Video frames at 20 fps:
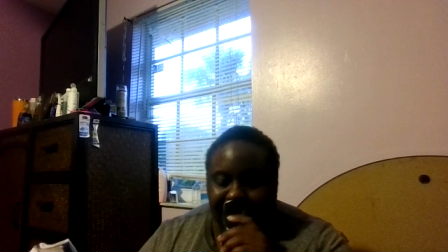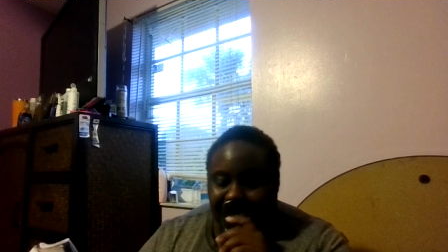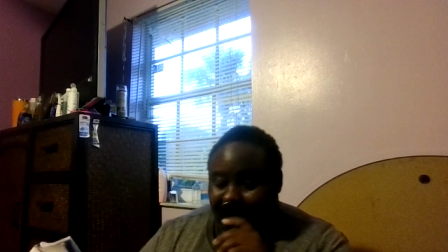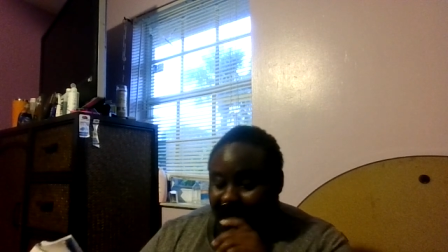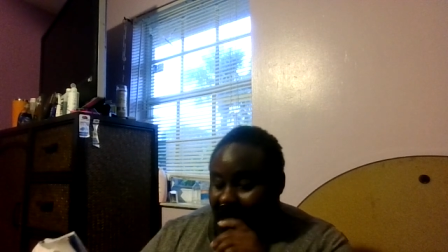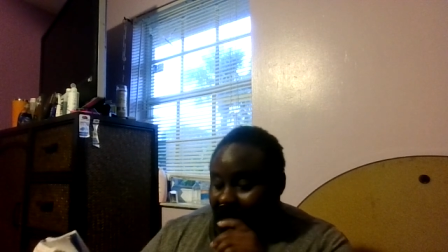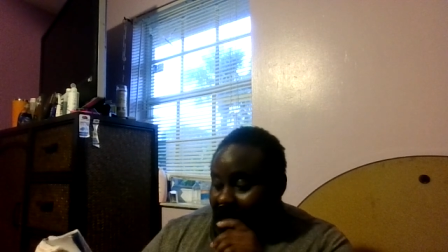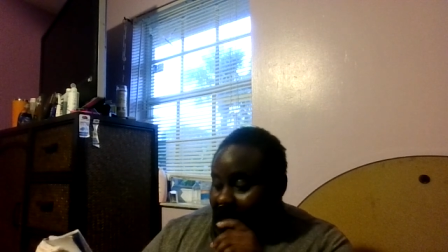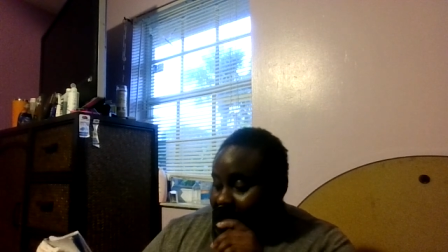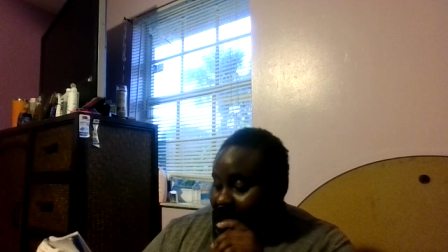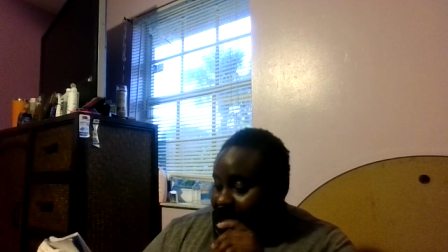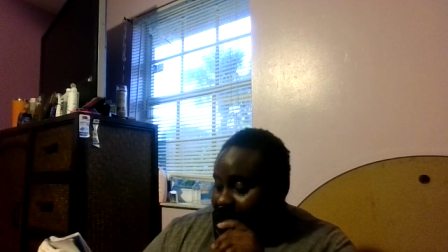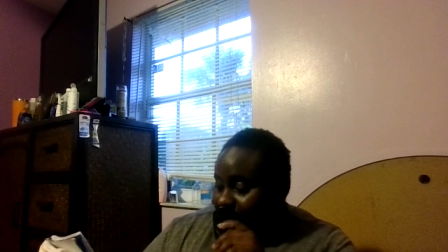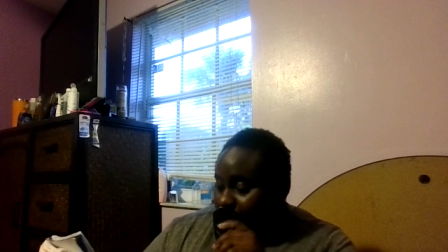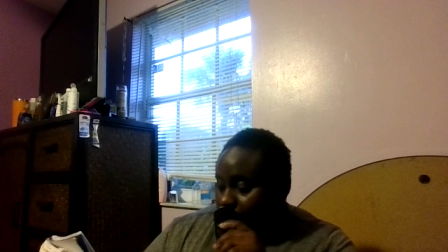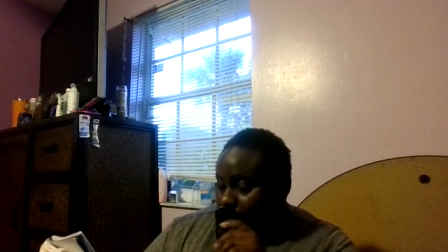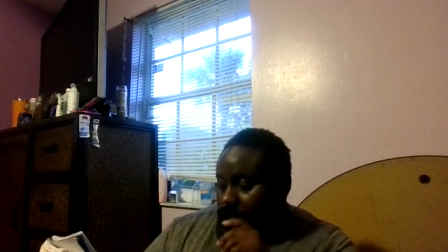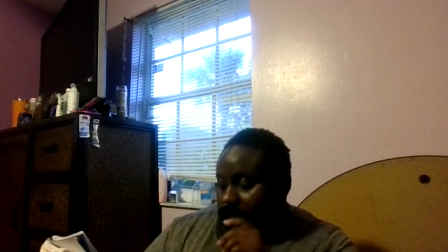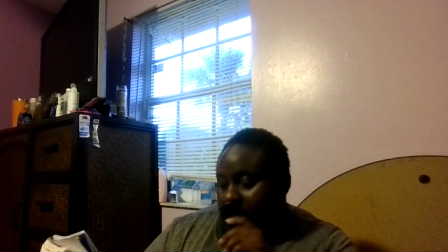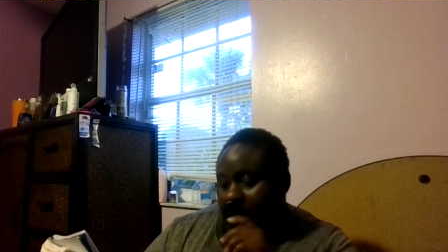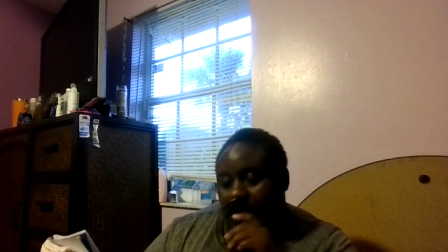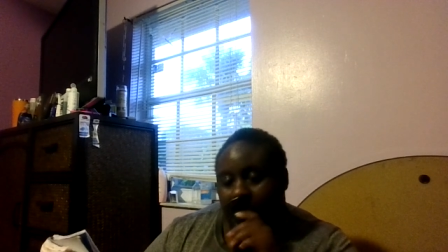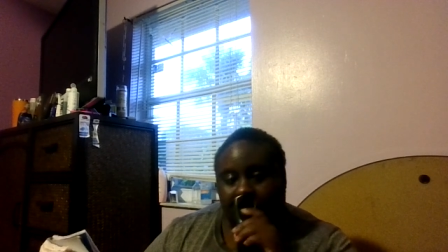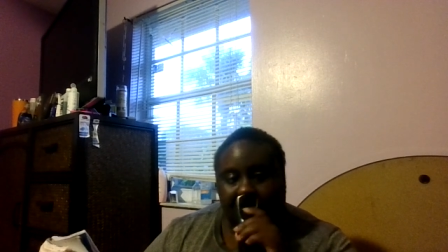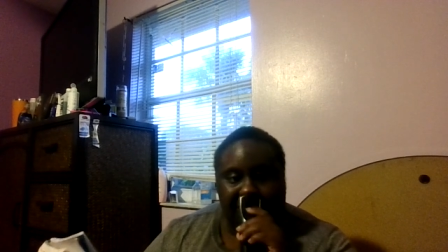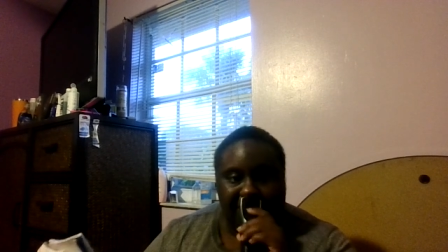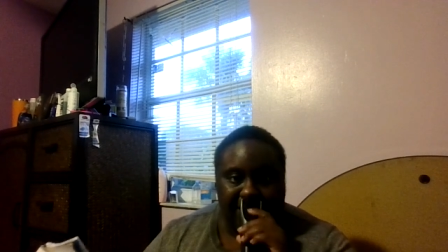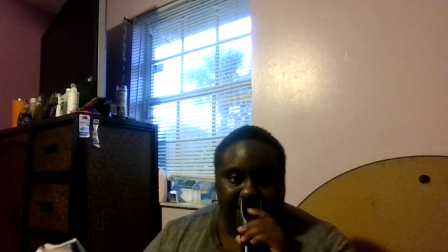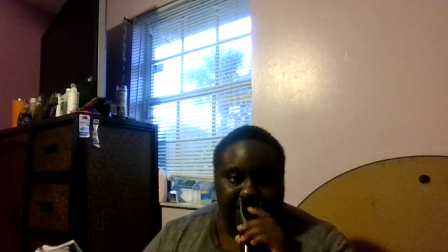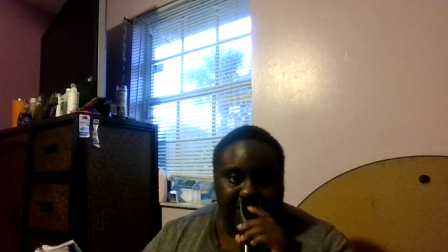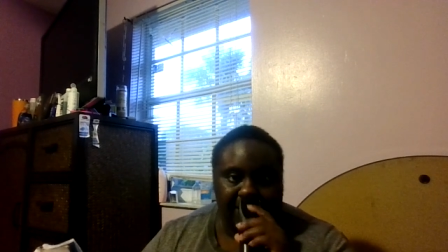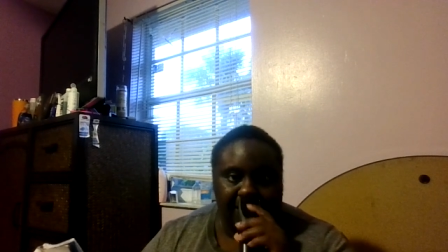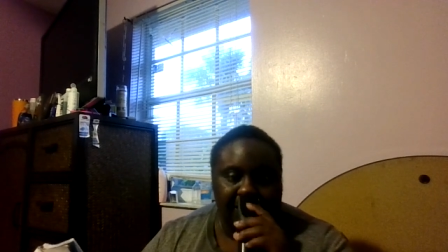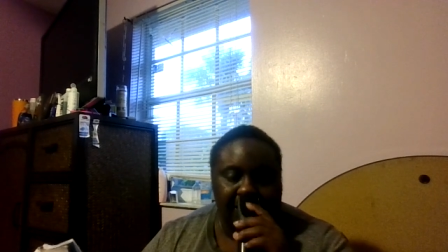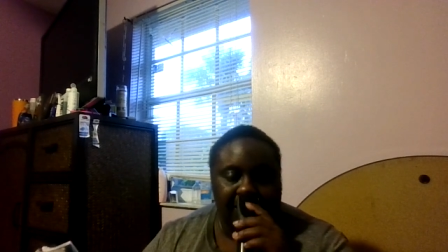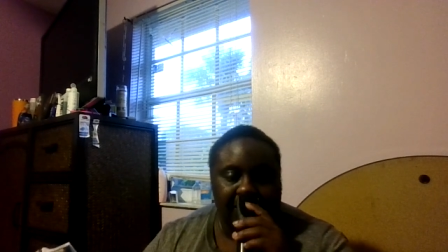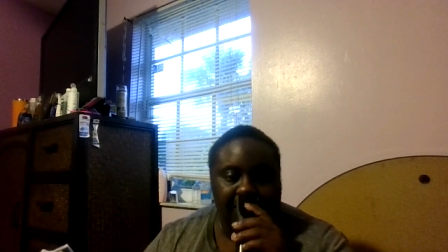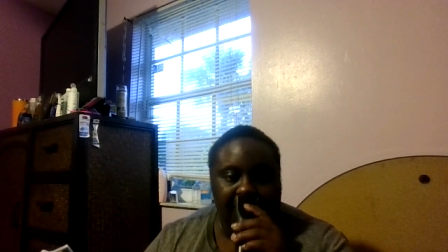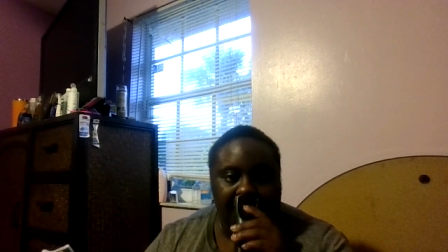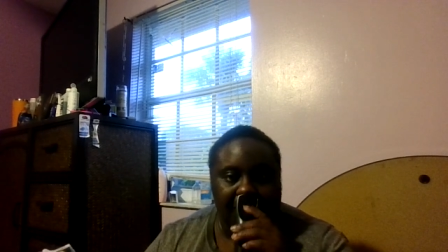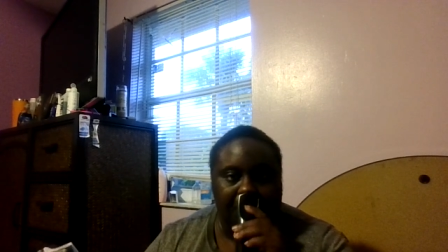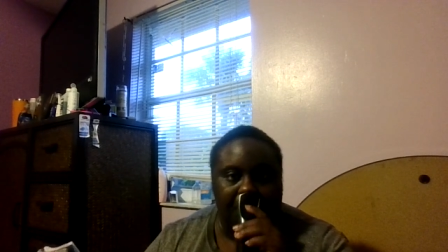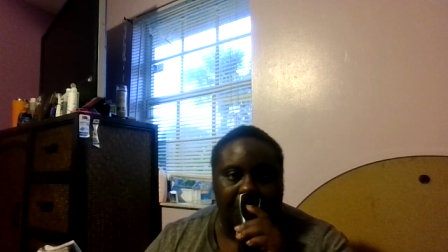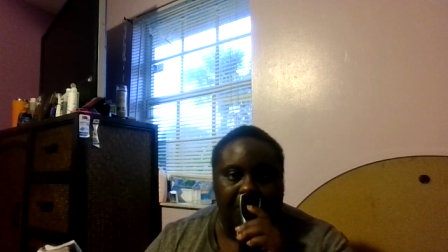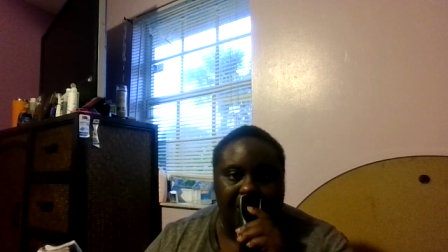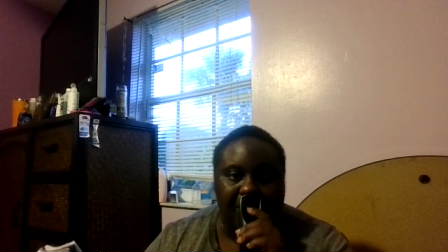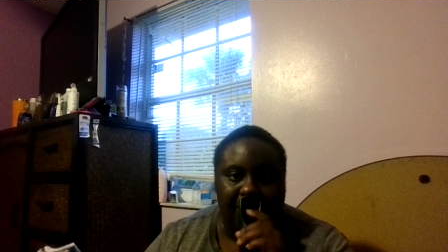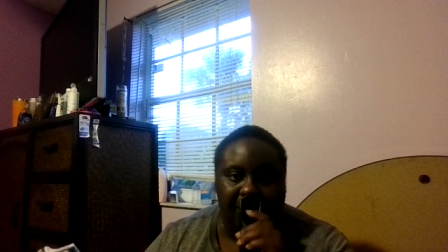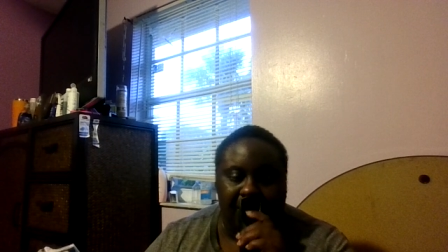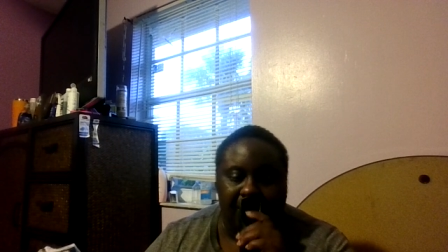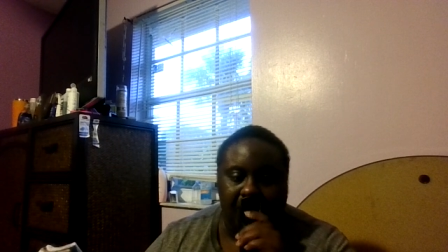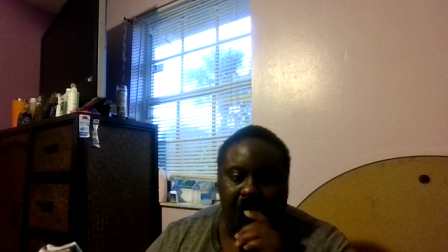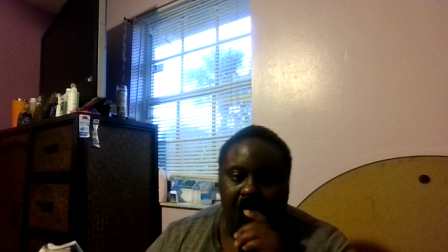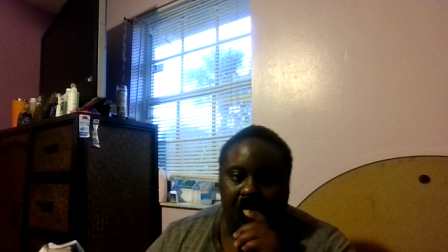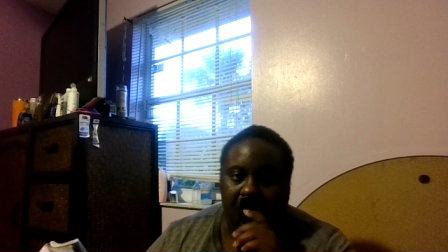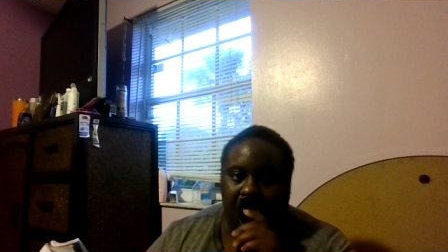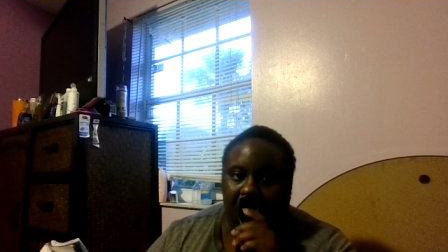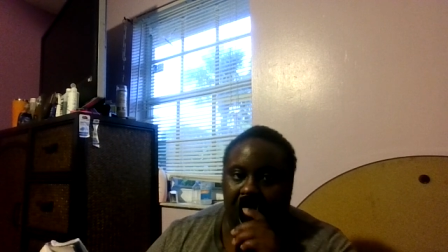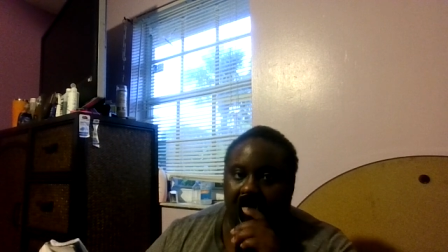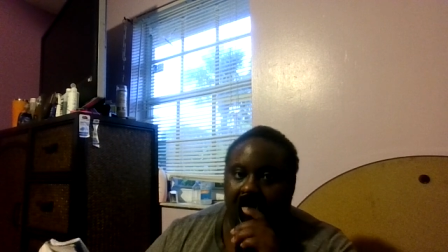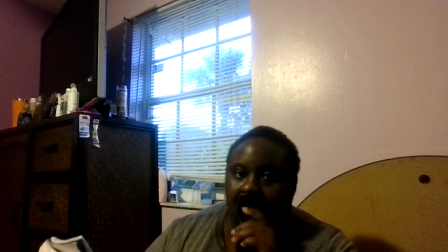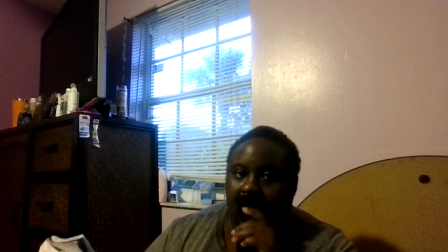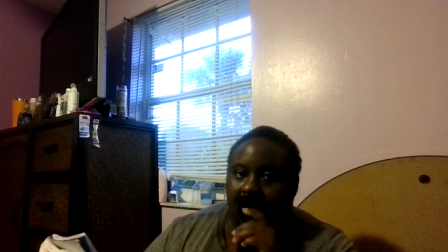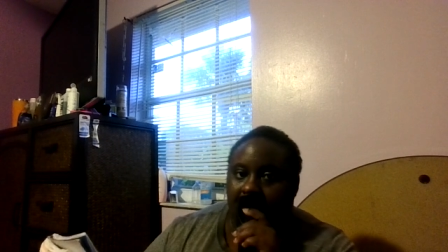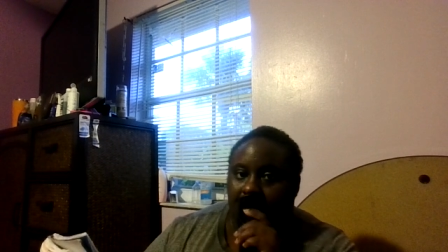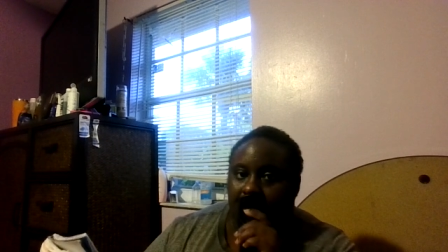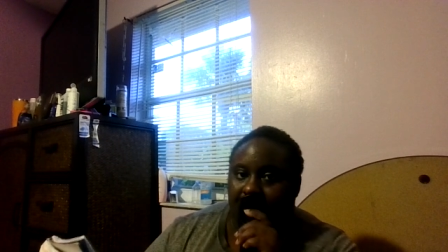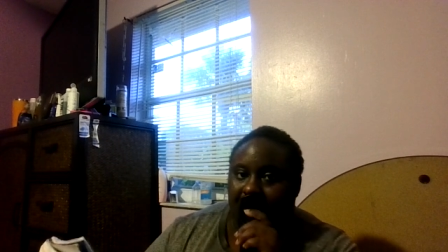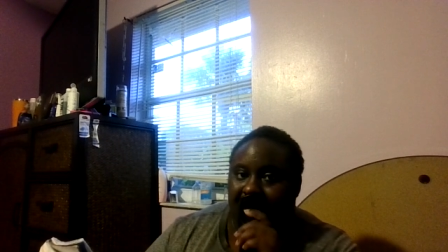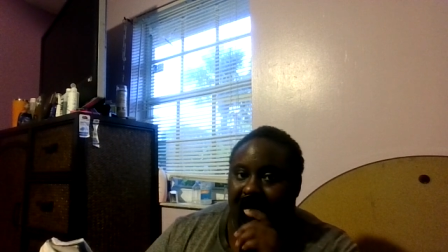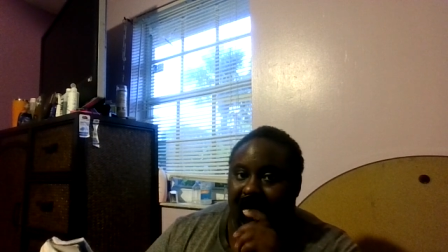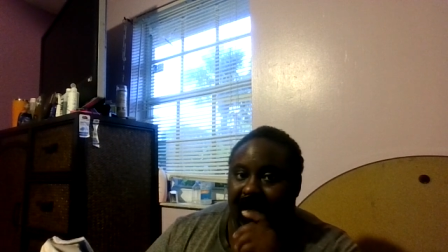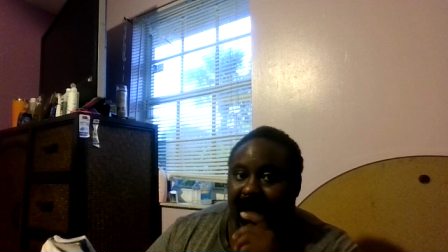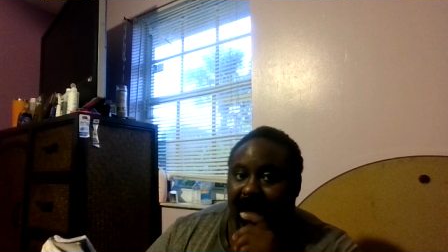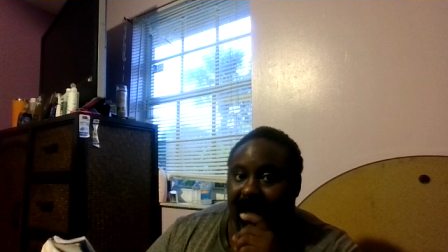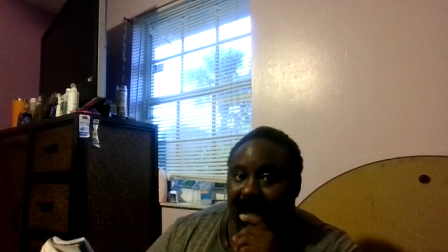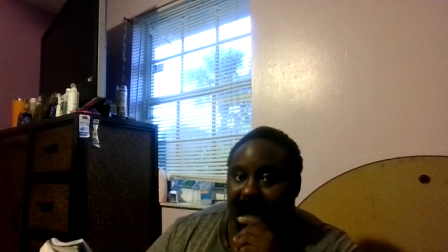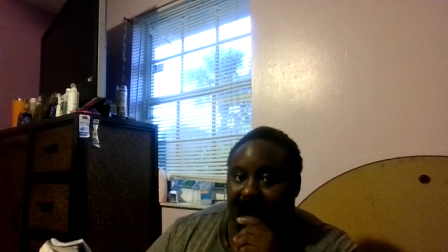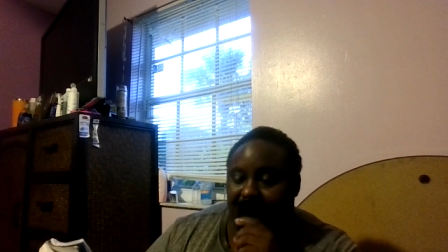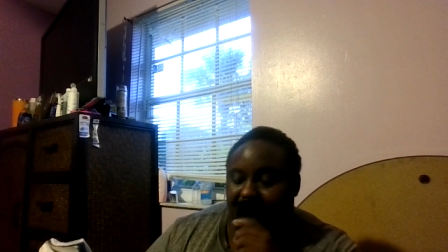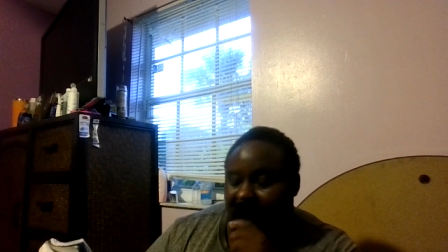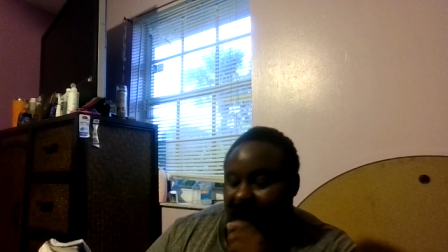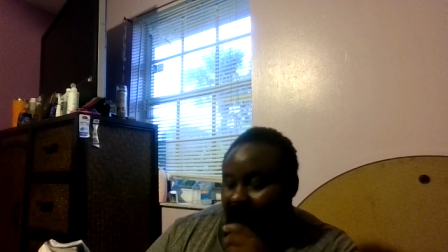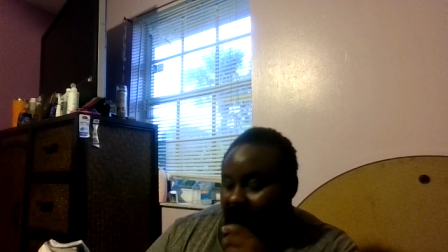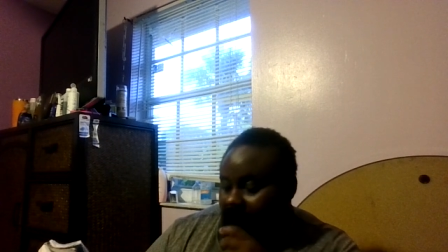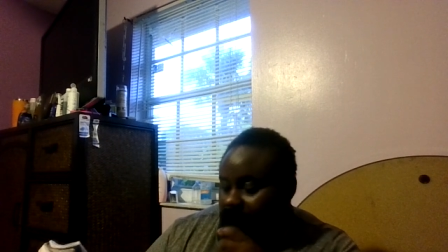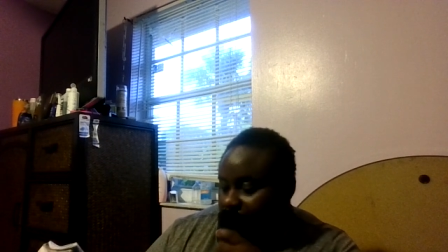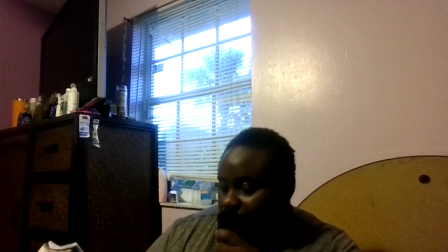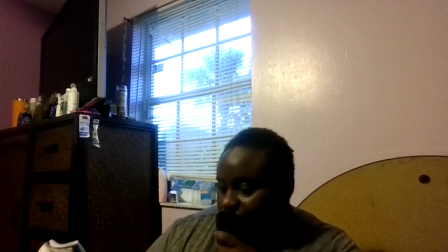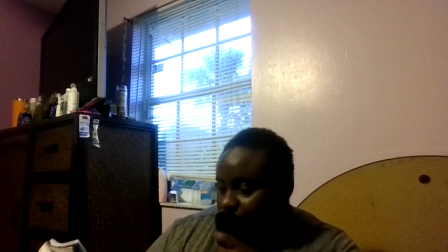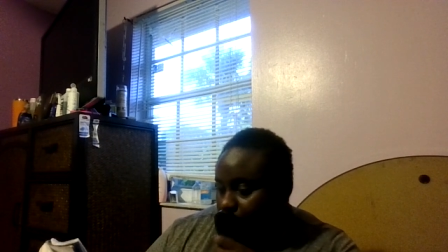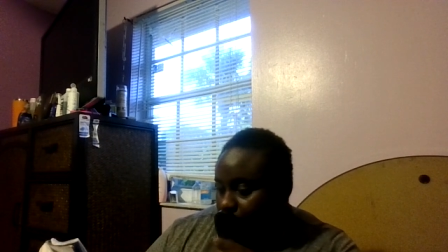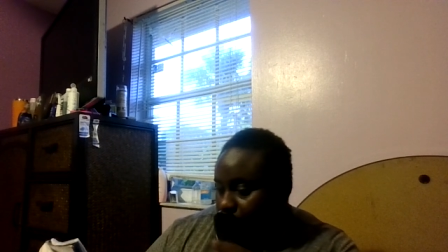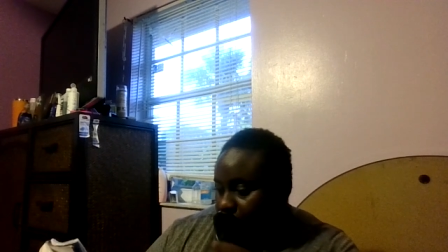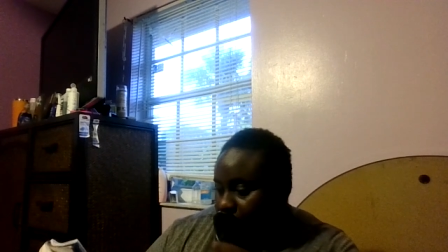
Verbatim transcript: that is what my my um my nickname stands for